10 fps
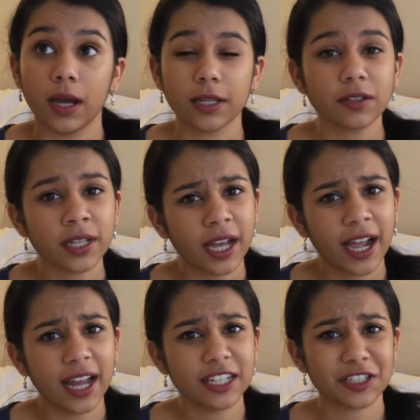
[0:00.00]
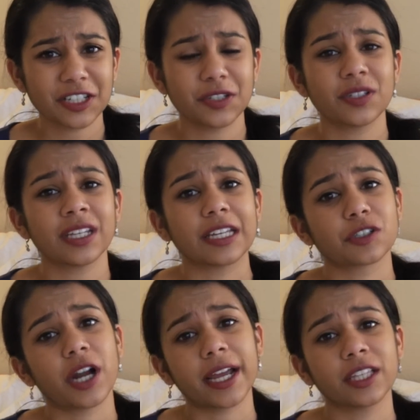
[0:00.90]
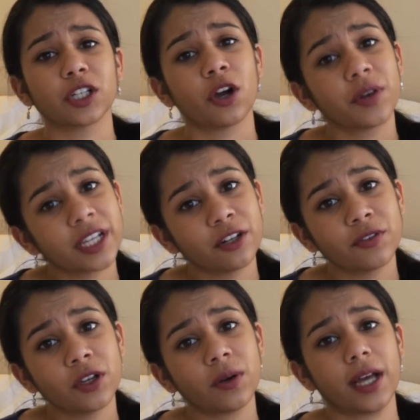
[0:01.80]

another thing I highly suggest using is Cracking the Coding Interview.